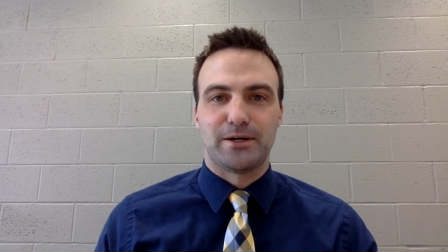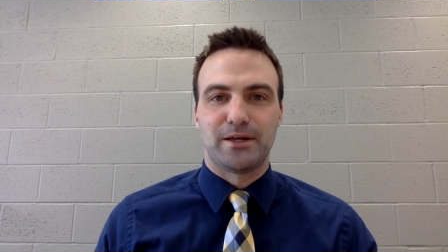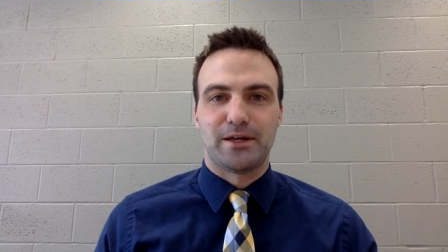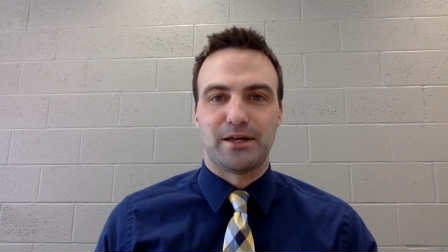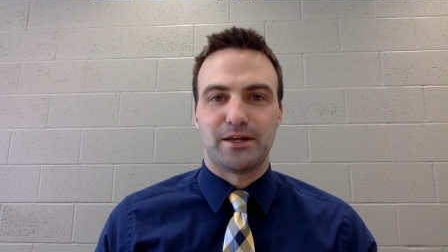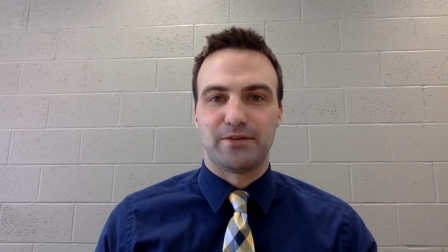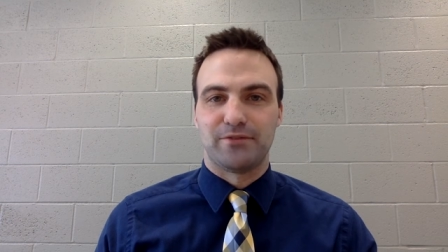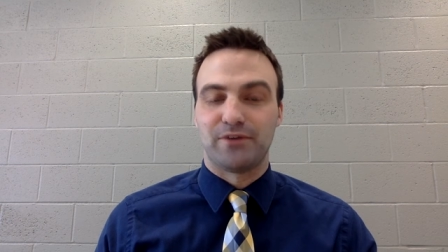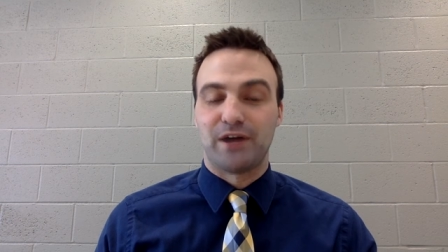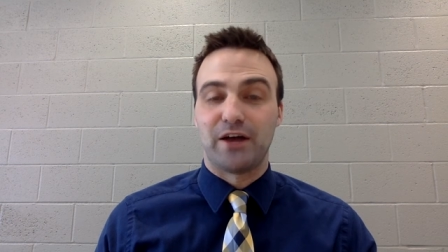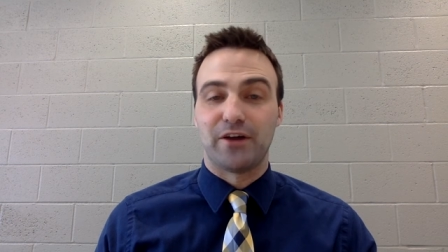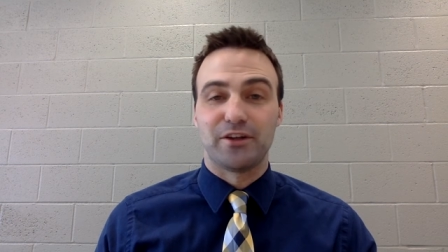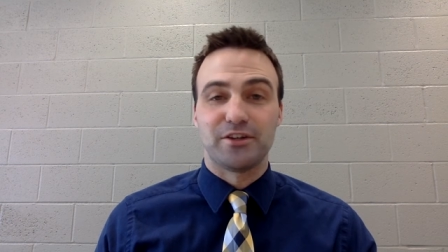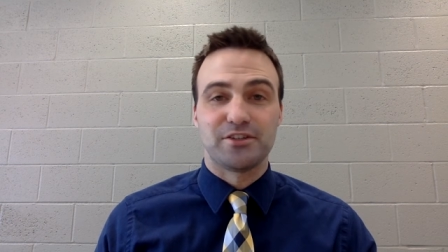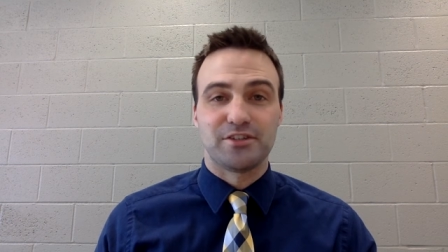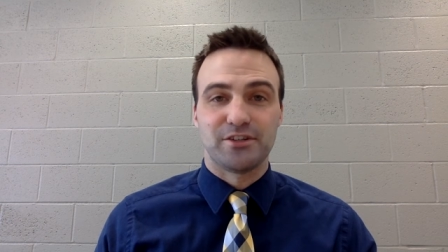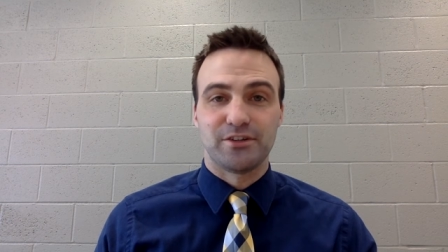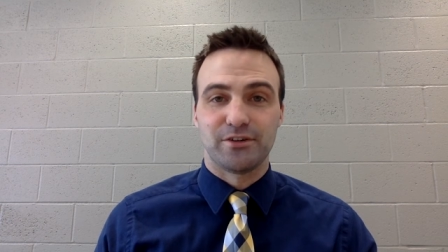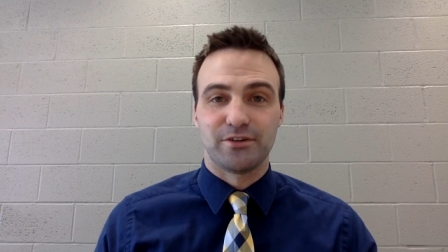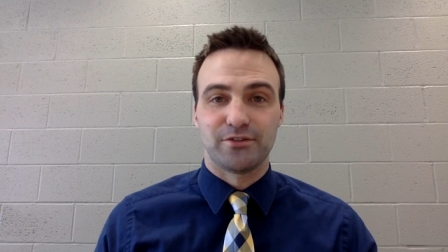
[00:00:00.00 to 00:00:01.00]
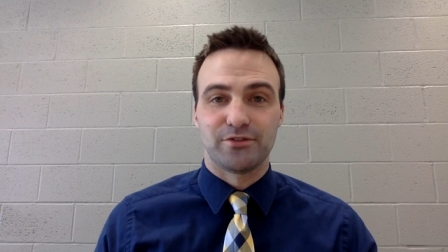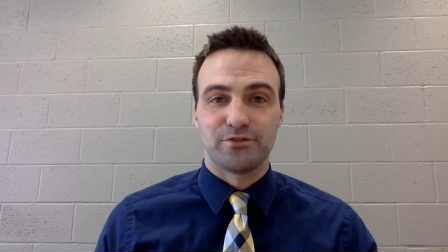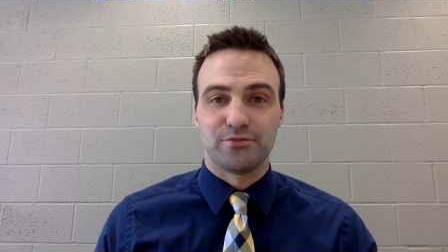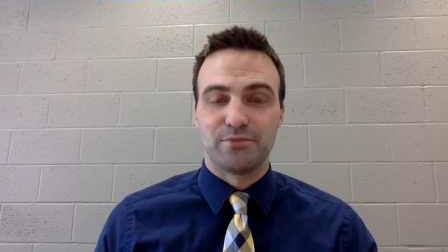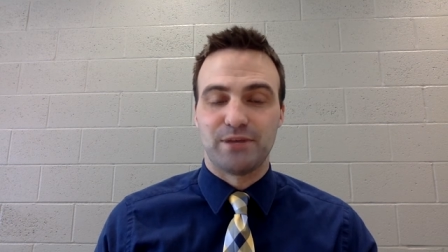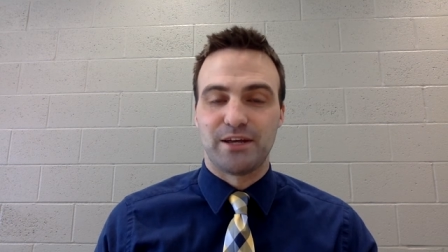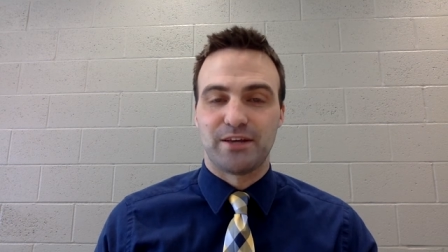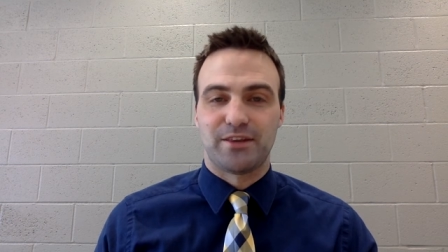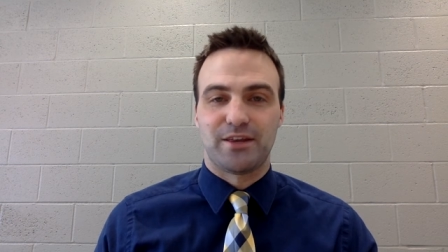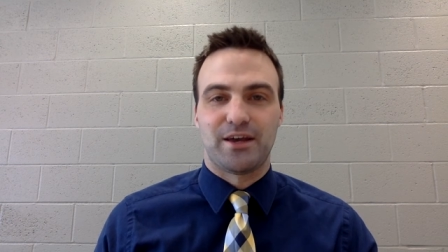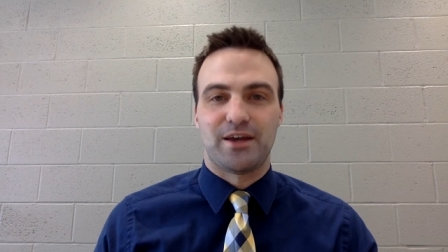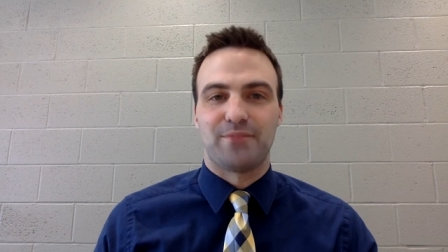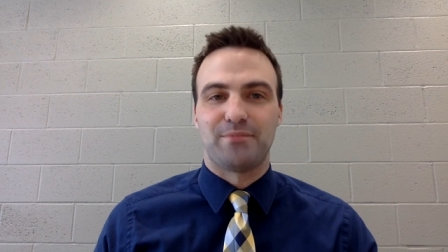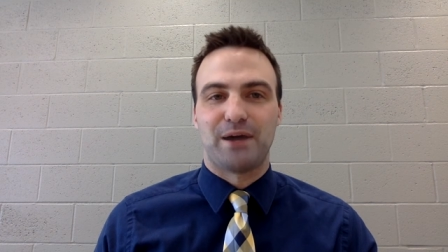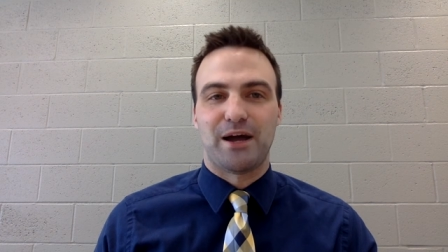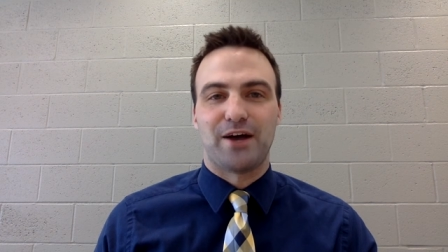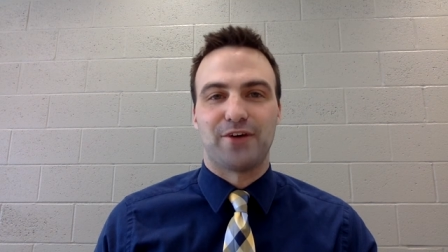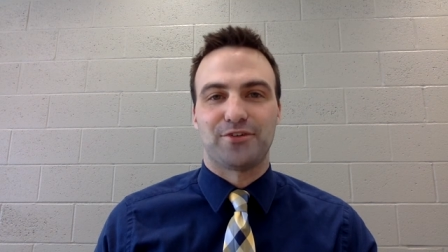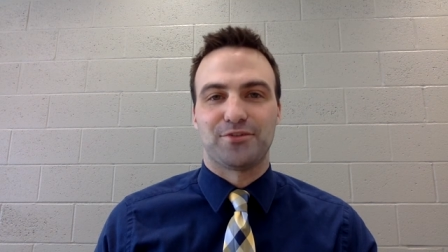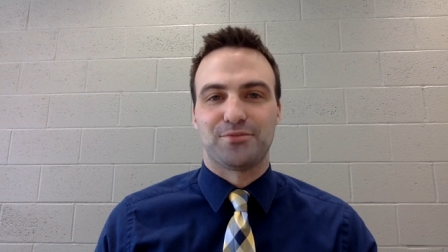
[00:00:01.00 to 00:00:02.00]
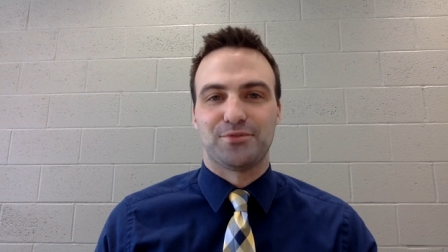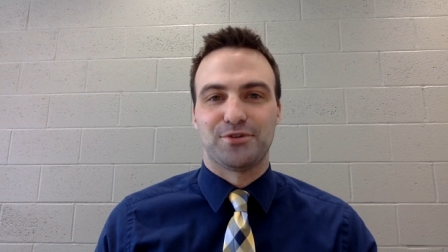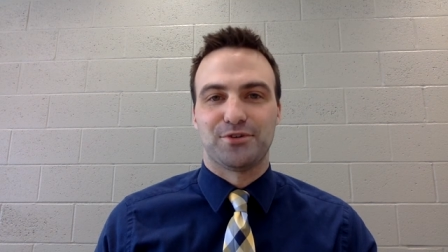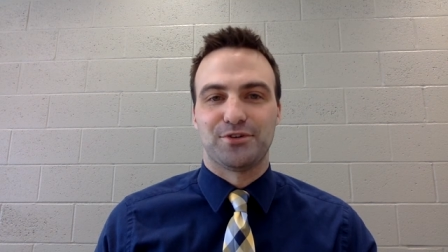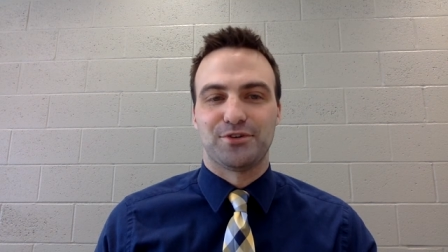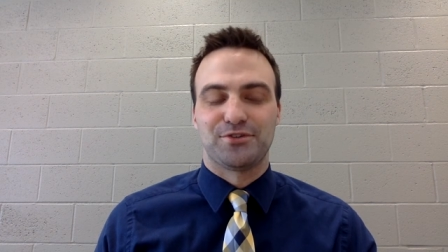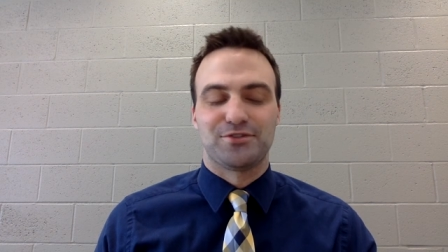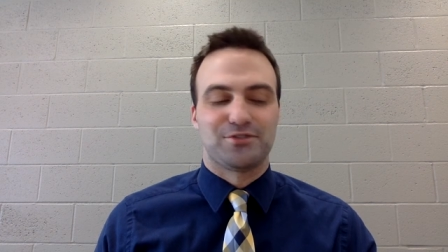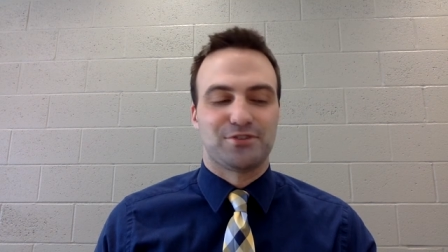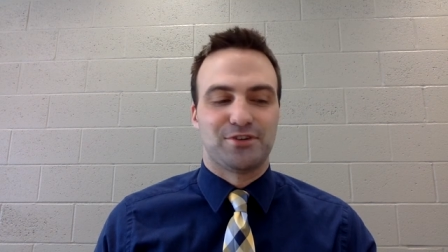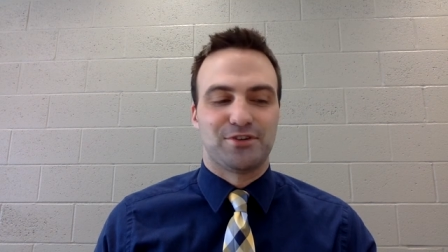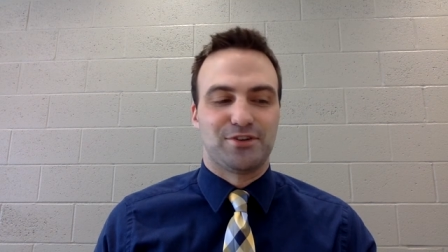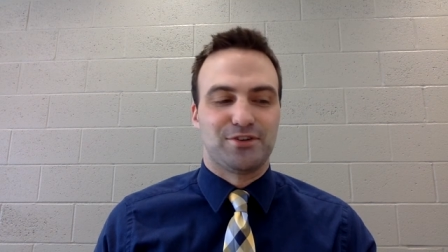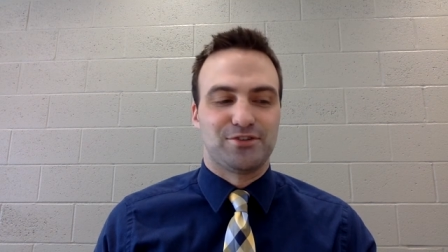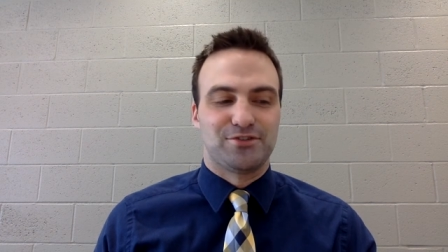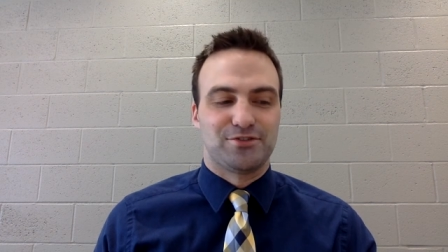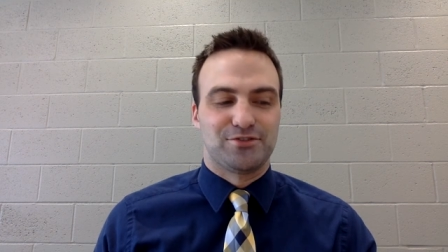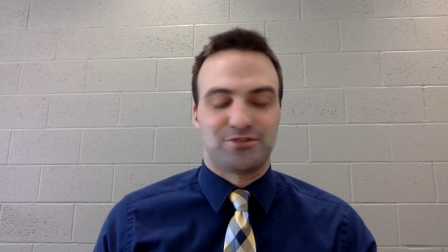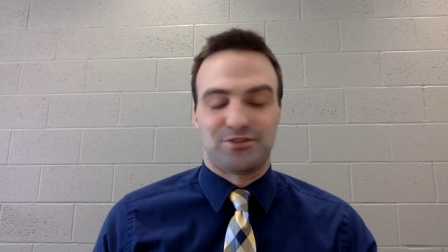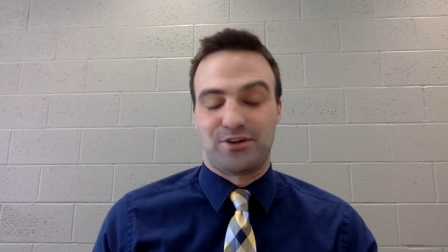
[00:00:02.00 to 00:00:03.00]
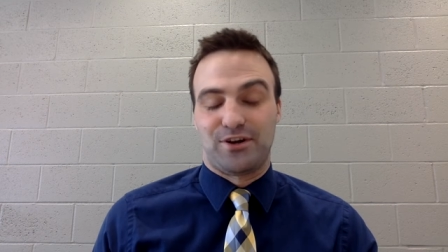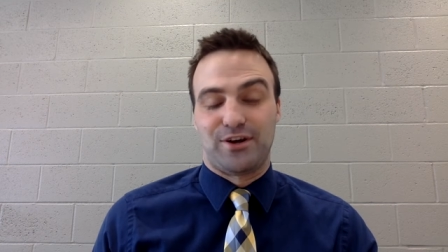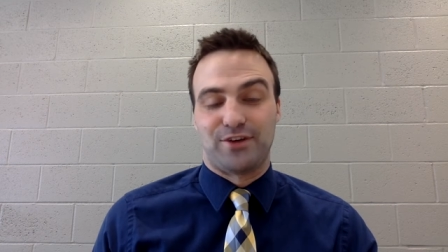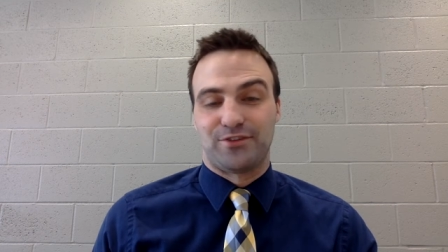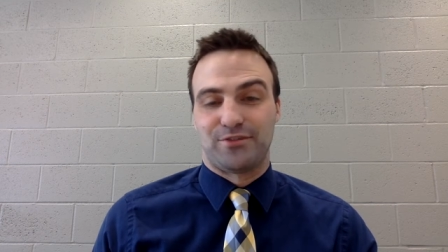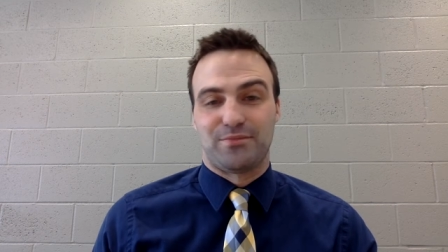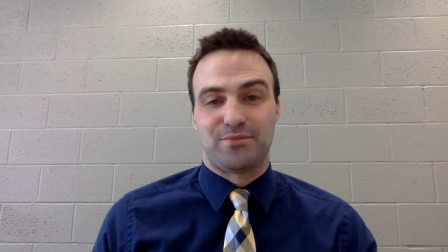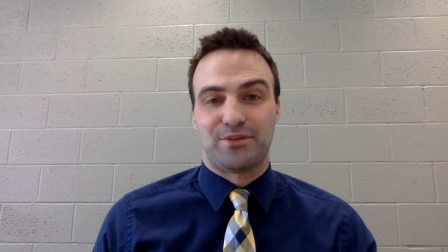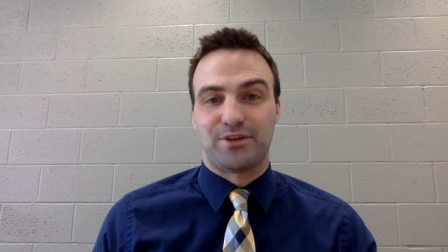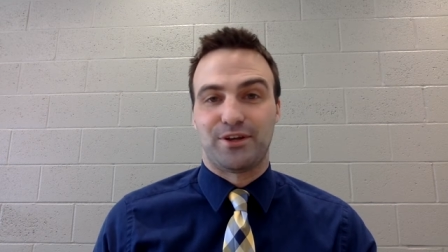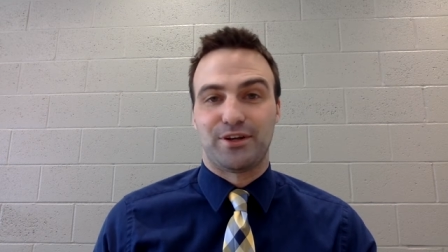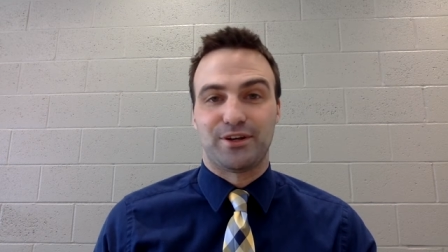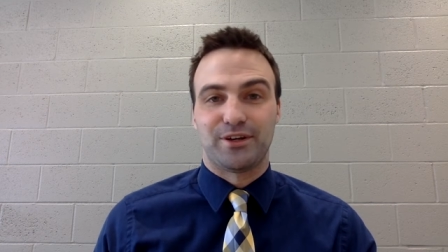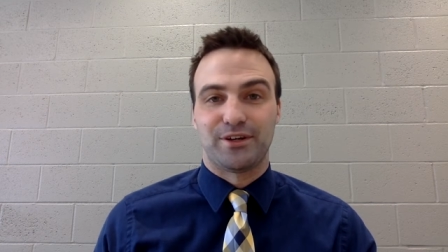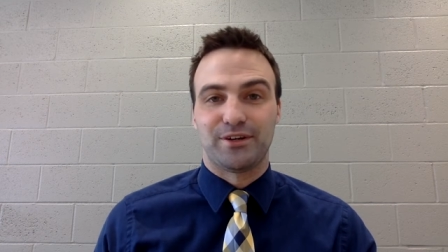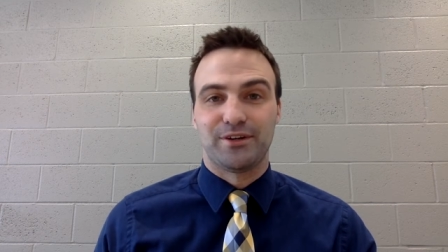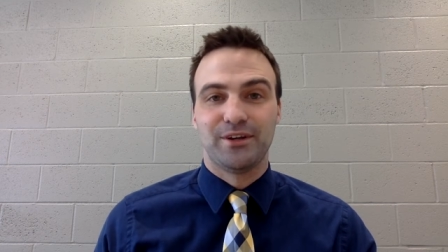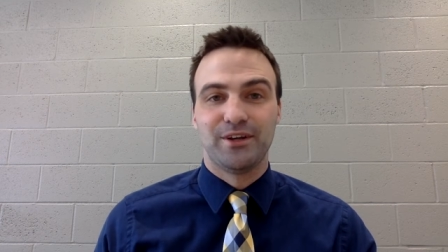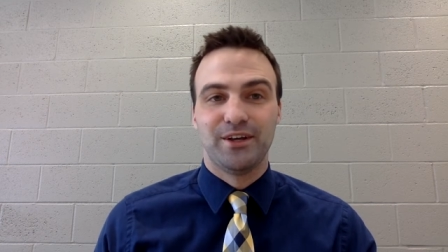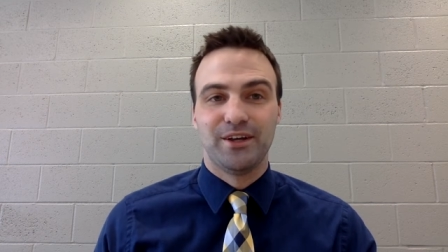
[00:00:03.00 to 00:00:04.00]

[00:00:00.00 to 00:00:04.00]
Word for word: and volunteers who make that possible. It's it's just an awesome thing, and